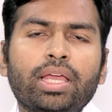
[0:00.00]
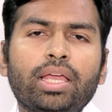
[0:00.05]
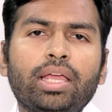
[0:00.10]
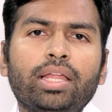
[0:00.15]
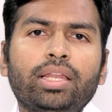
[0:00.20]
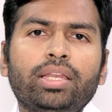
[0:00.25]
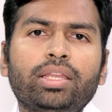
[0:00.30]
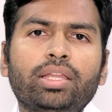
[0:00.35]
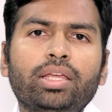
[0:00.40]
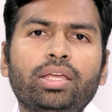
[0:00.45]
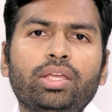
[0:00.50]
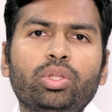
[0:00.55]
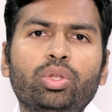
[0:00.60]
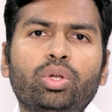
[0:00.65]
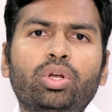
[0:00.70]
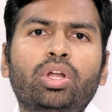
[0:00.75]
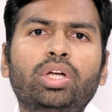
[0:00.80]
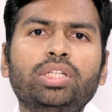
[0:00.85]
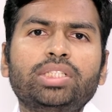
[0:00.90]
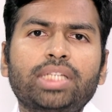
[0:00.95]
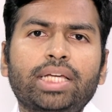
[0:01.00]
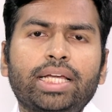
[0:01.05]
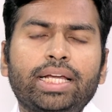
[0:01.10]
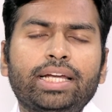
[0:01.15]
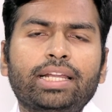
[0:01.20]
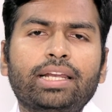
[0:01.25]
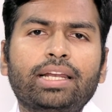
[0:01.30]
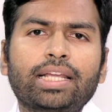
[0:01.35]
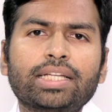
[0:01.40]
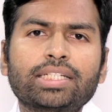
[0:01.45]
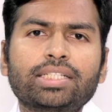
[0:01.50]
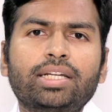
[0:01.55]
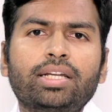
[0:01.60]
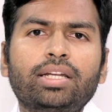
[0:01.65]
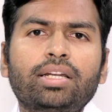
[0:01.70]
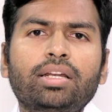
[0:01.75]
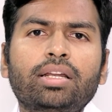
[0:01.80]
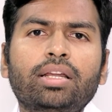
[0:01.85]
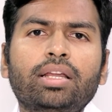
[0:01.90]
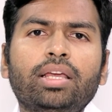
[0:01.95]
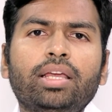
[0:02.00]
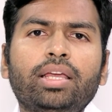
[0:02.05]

in Urologia International